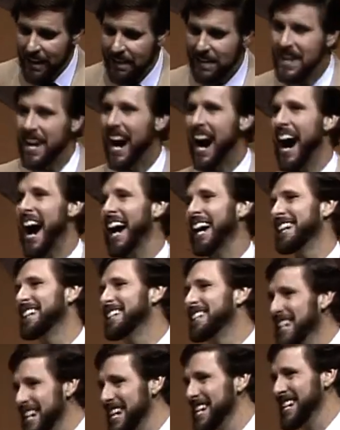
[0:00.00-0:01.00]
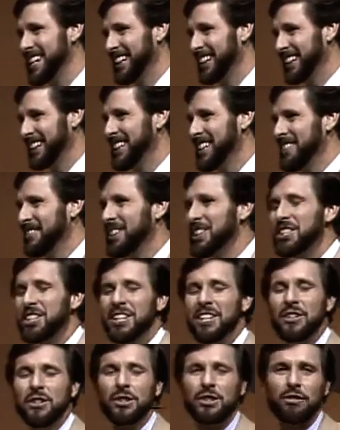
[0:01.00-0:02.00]
The idea was
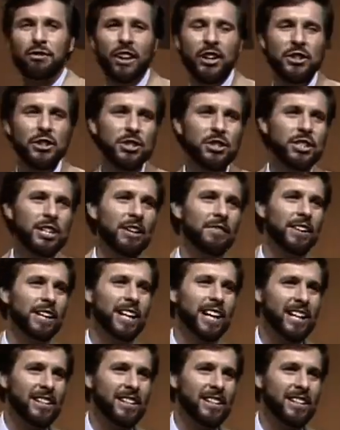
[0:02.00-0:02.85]
to use festivity